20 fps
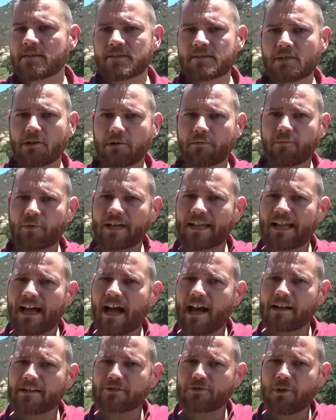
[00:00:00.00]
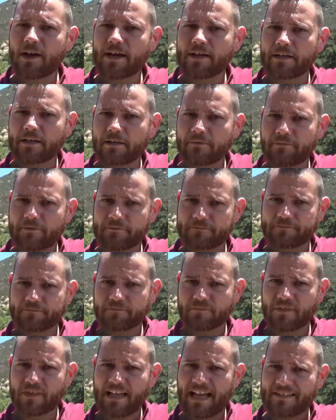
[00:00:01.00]
So if we get hot and dry enough,
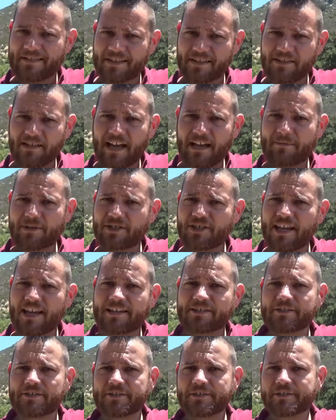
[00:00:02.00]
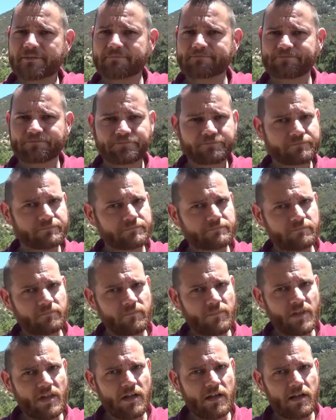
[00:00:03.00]
as the climate changes,
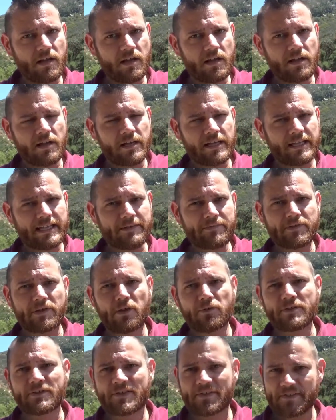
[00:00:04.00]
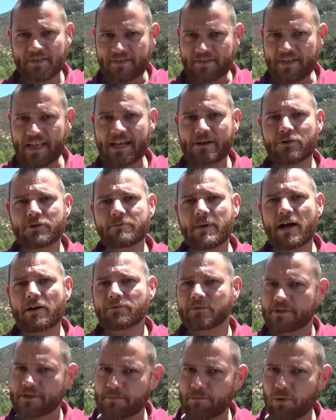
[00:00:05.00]
even though this is a sacred
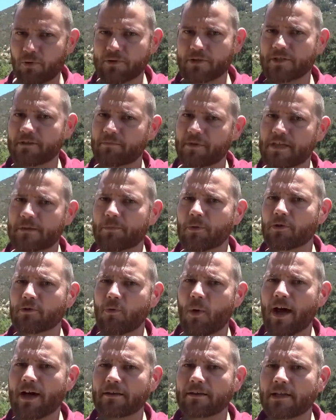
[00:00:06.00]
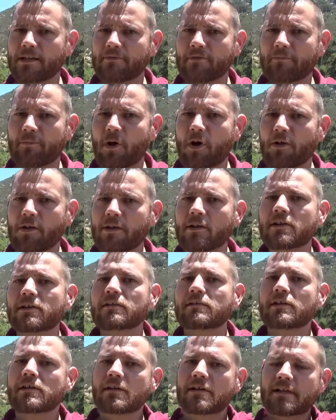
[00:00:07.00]
mountain, it's important to the people and wildlife of Pala,
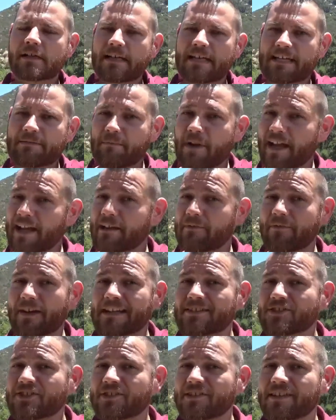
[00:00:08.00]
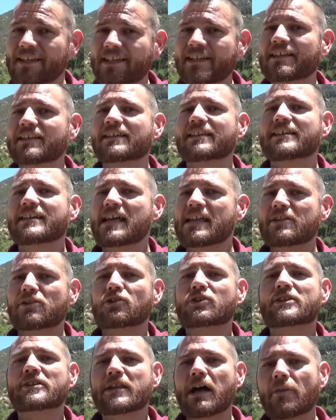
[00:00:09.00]
it may eventually
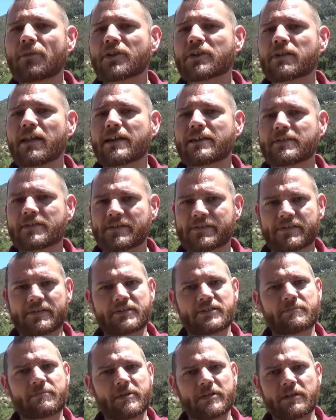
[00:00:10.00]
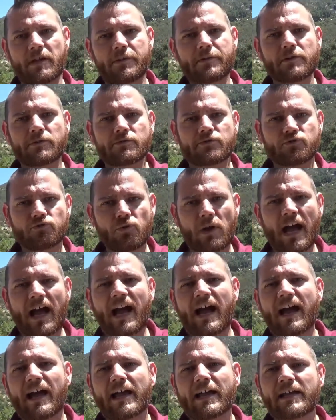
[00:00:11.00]
look nothing like this and just be another
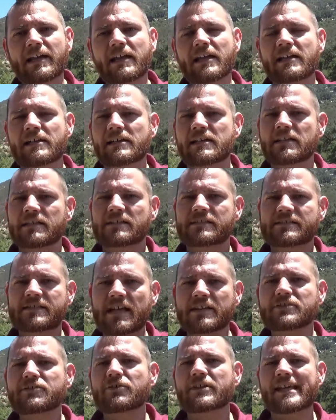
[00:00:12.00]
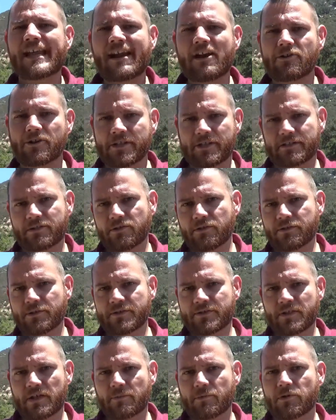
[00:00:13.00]
dry, deserty area during
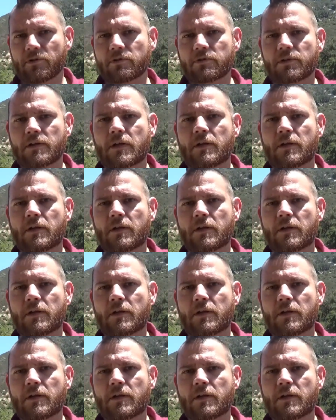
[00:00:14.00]
the summer.